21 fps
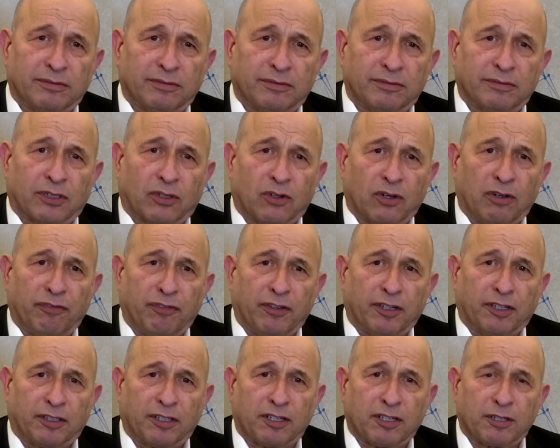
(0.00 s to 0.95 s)
The
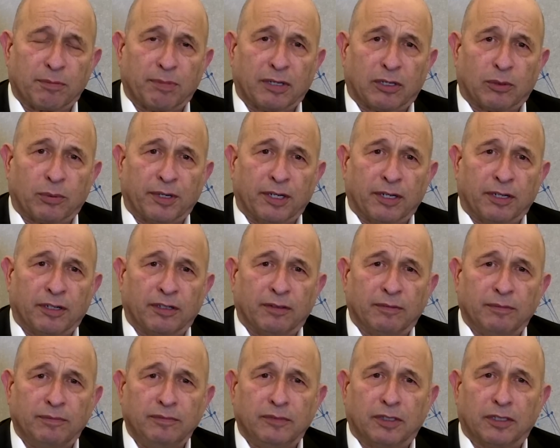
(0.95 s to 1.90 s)
conflict is between
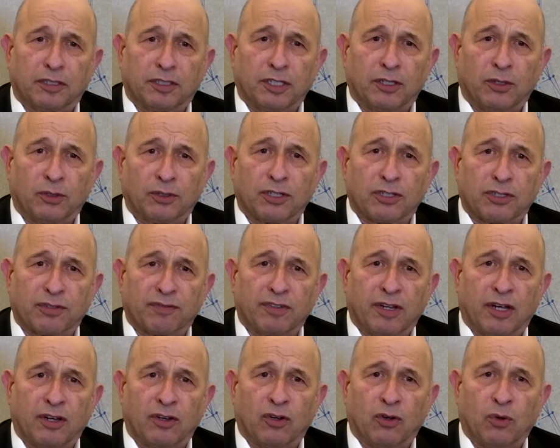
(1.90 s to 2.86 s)
the shareholders of
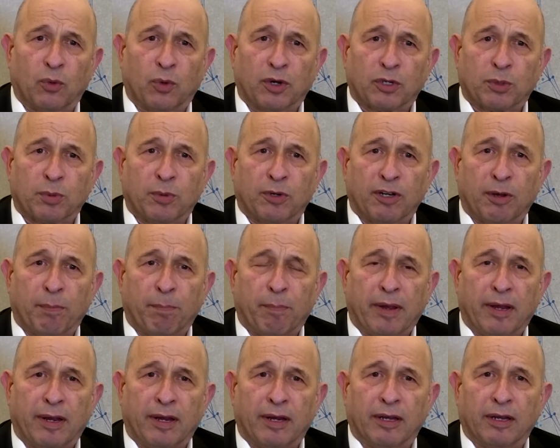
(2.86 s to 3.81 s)
Nano, which want to
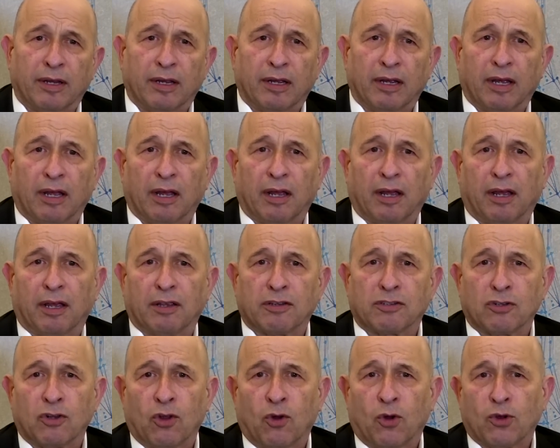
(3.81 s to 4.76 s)
pay
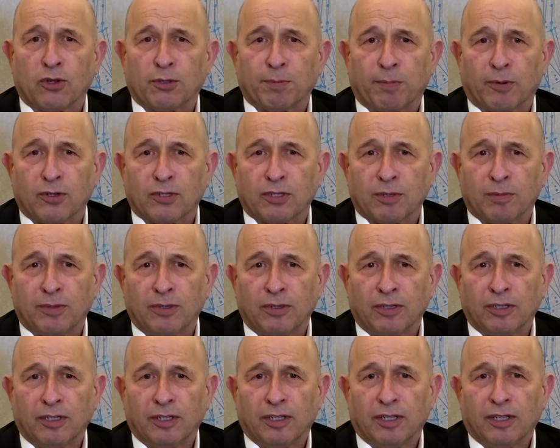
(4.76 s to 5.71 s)
as low as
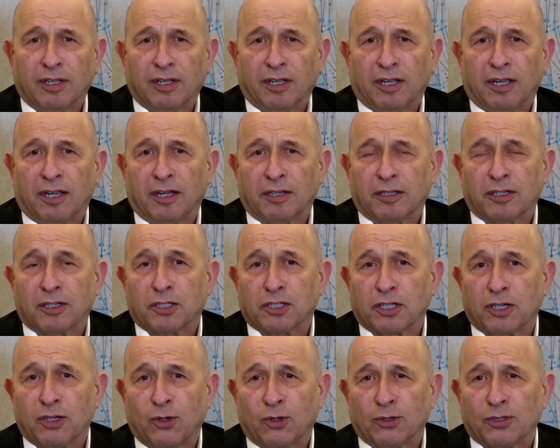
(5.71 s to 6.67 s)
possible, and the
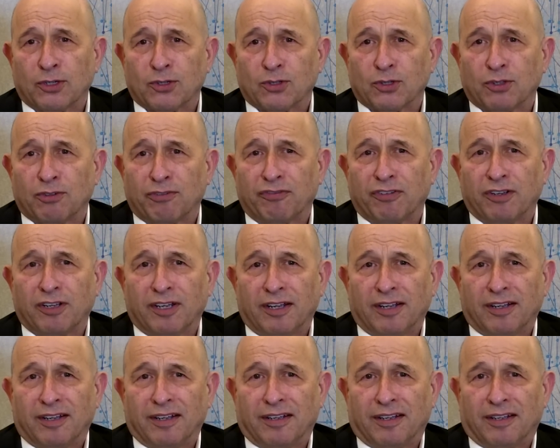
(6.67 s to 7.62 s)
shareholders of
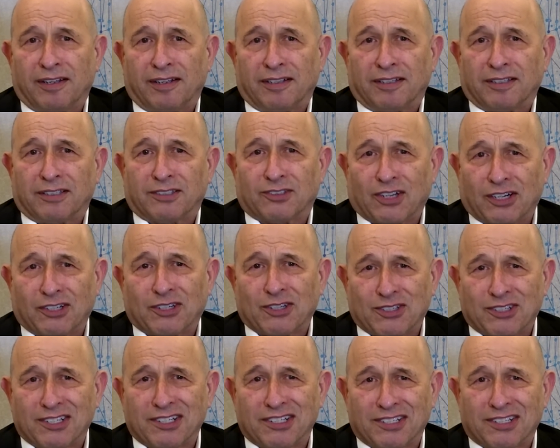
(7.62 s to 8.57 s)

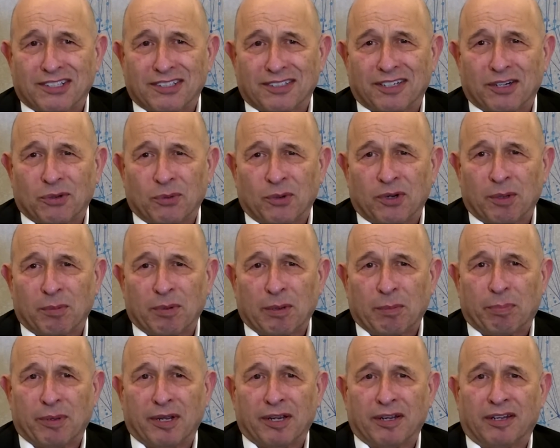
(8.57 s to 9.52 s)
Stratasys, they want to be
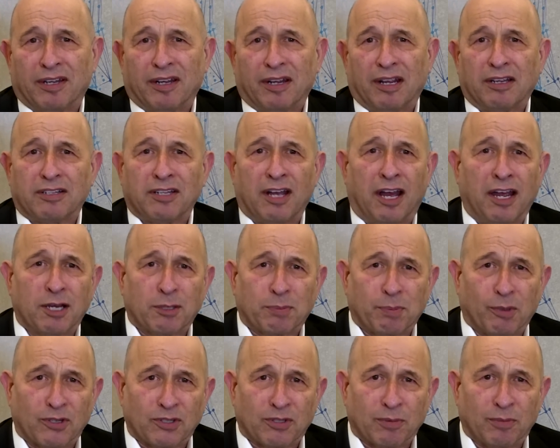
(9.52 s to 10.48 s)
paid as high as
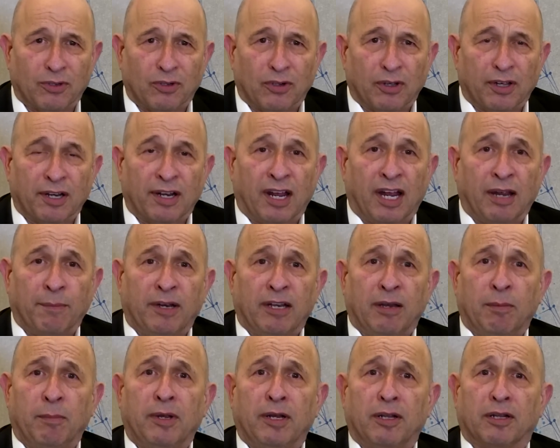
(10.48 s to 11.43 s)
possible. And I'm in
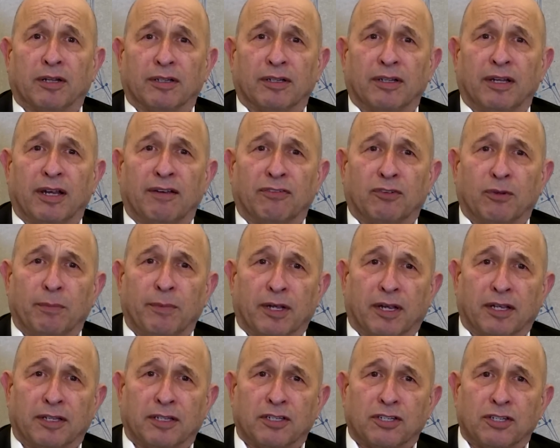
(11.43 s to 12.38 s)
the middle. I have to make
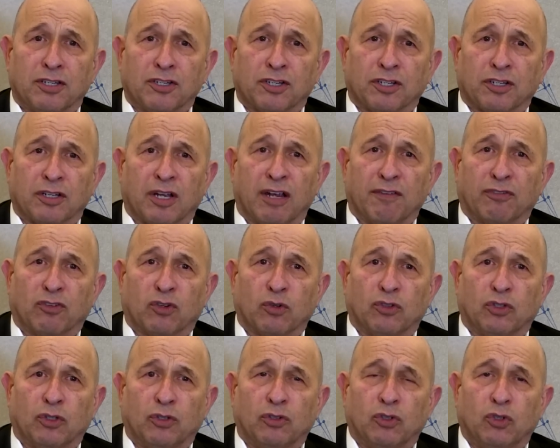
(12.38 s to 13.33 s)
a decision. I have to
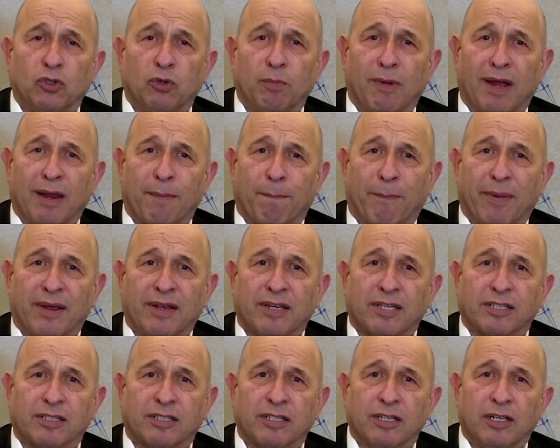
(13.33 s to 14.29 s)
do my
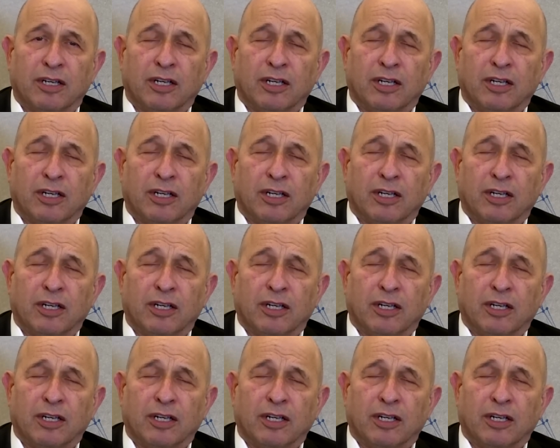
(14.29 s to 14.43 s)
best